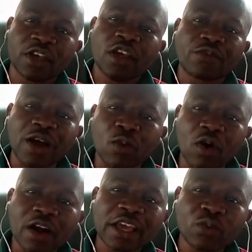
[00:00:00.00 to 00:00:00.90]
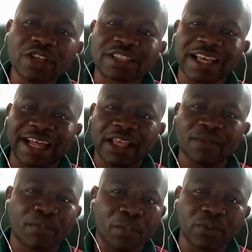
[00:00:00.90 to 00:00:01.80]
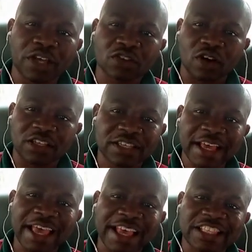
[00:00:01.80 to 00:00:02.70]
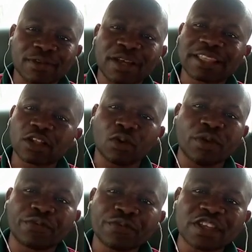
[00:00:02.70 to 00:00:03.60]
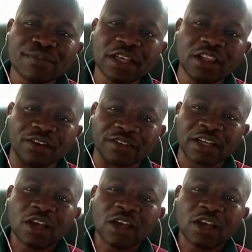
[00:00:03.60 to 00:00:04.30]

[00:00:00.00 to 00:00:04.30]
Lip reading: If you are working with a population, say estimated to be 50 million,